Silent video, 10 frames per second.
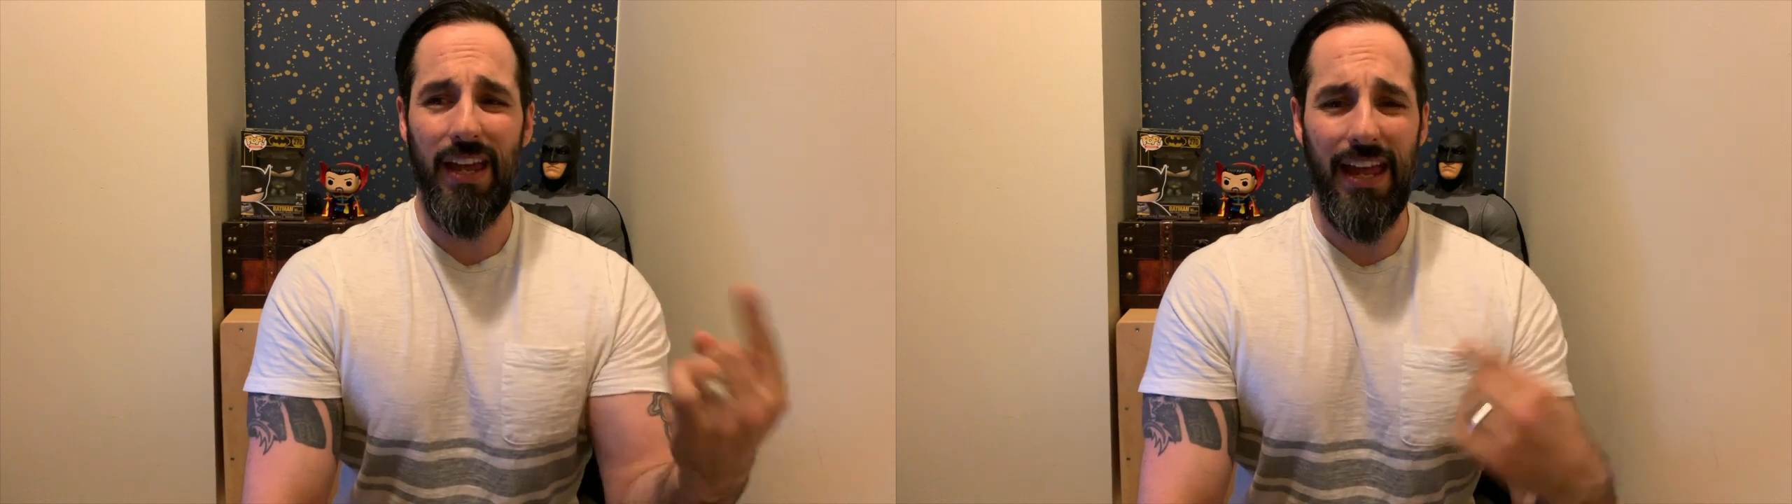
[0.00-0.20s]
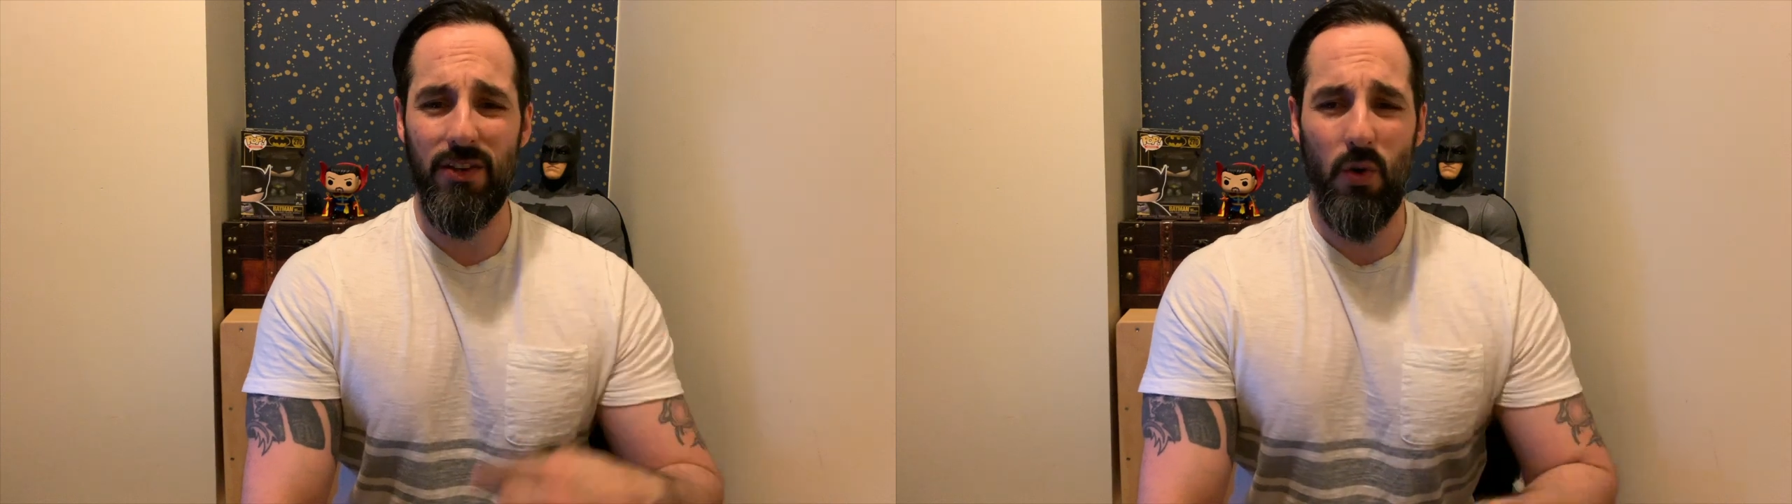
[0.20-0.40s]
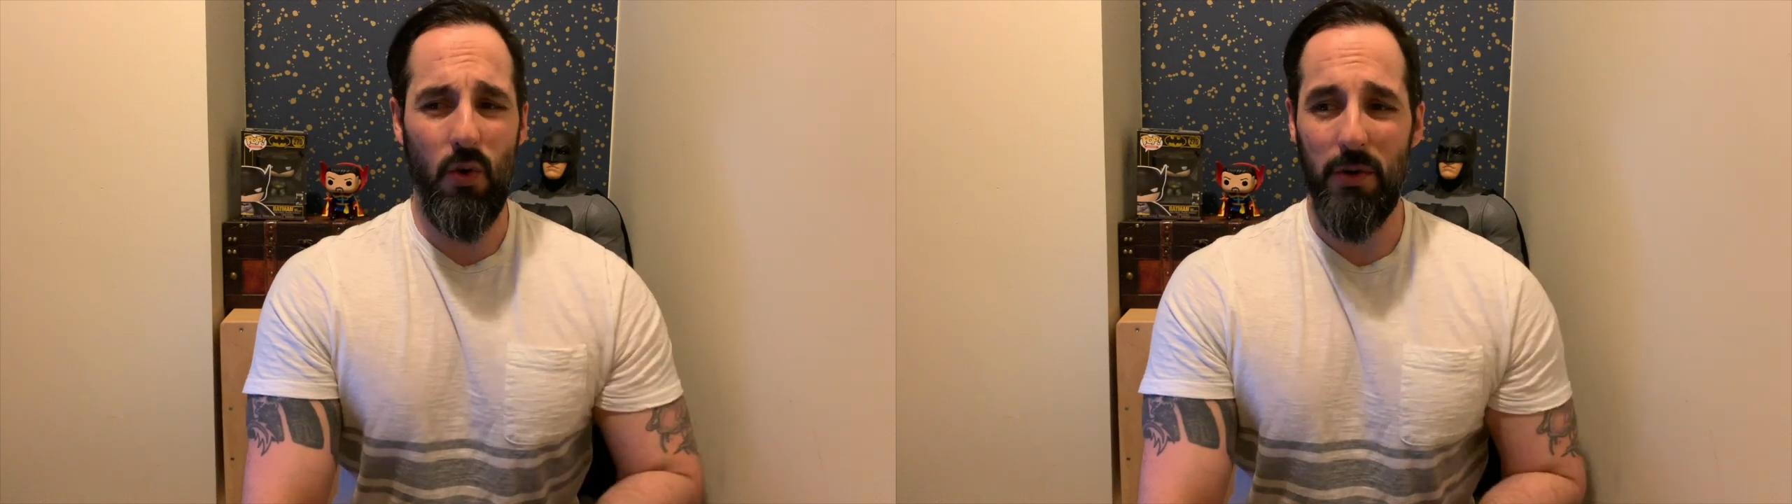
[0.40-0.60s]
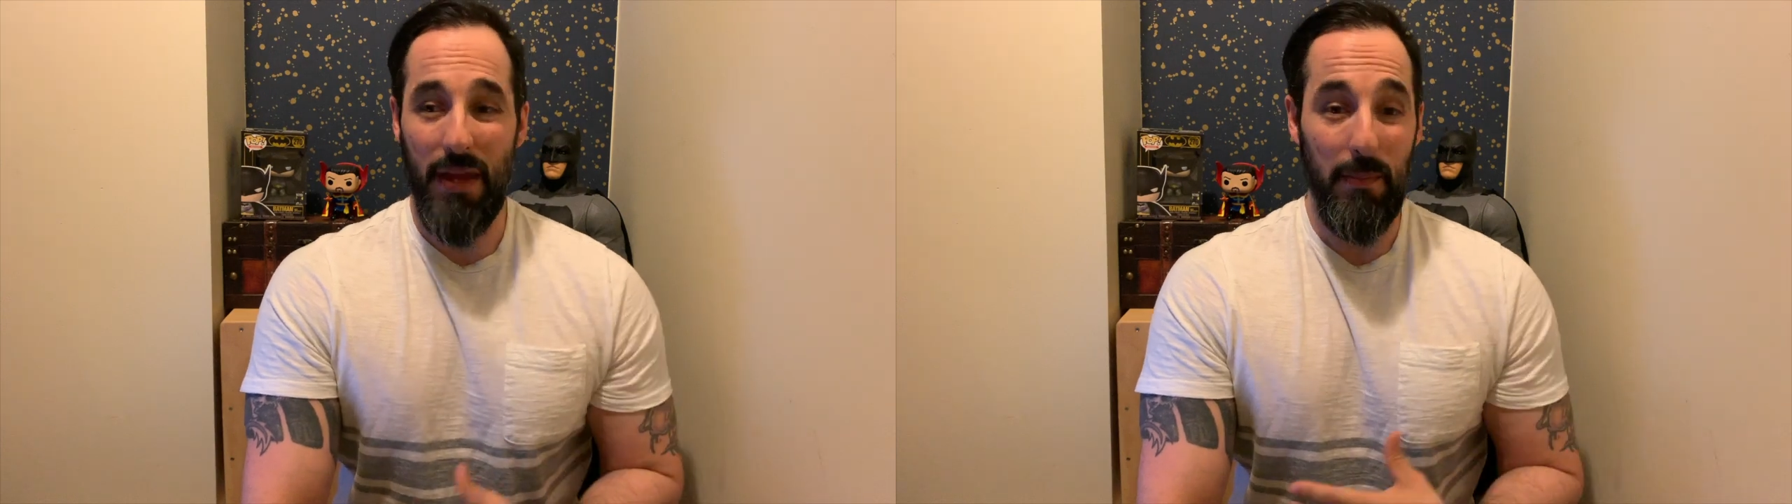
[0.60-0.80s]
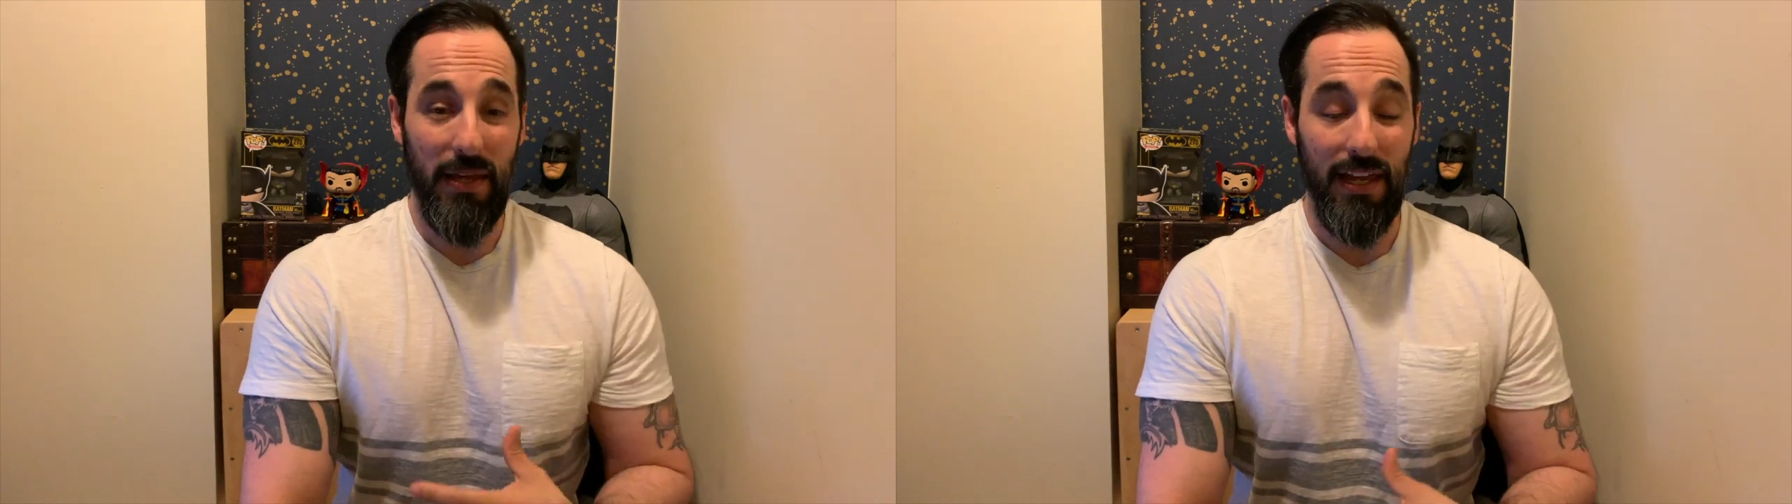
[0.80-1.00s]
and or
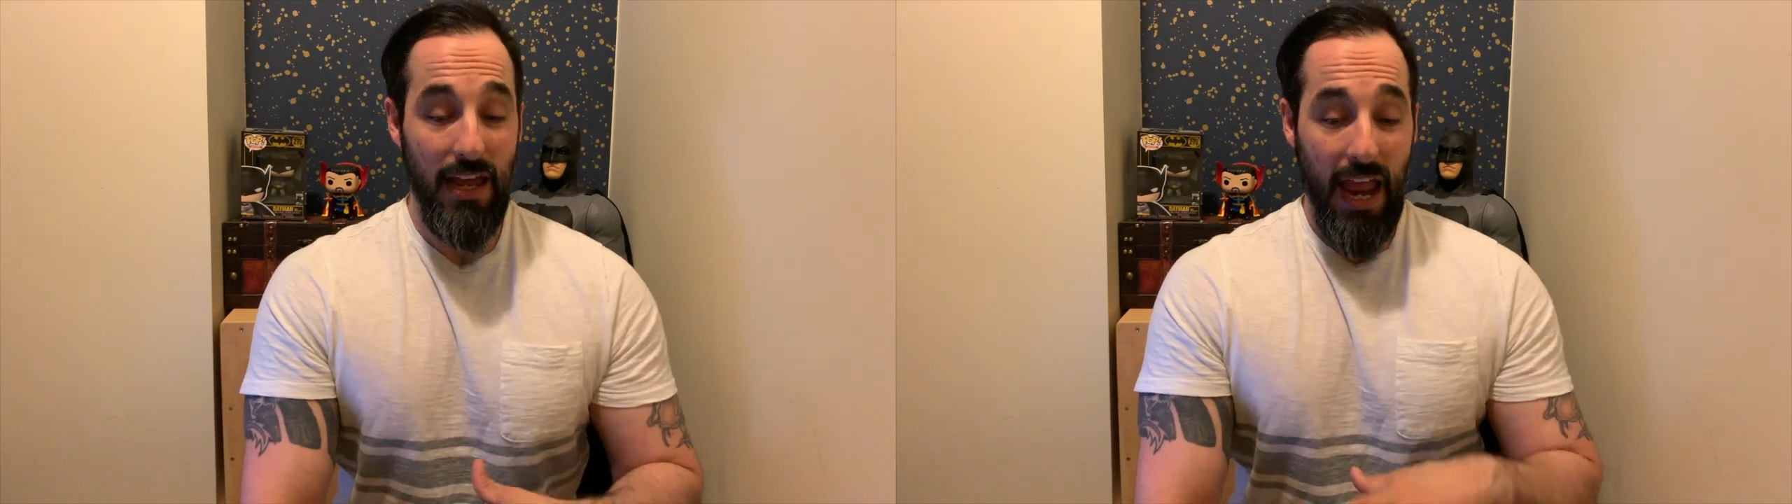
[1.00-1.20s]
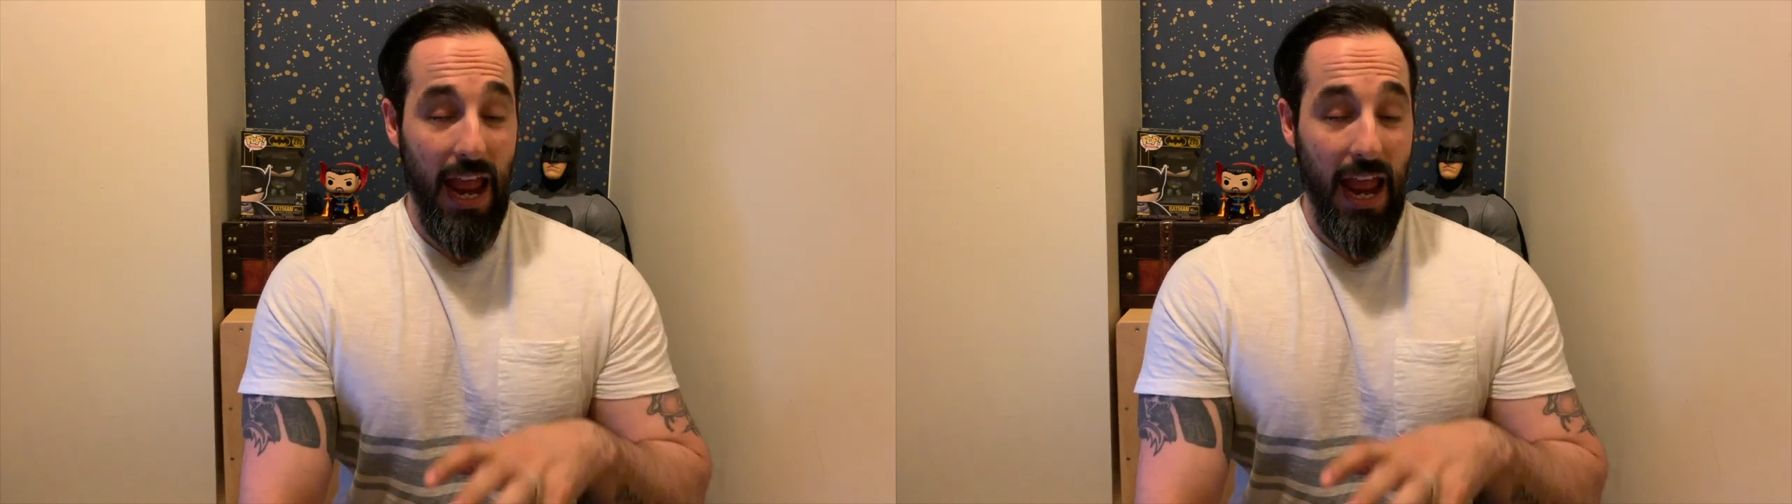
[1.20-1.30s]
maybe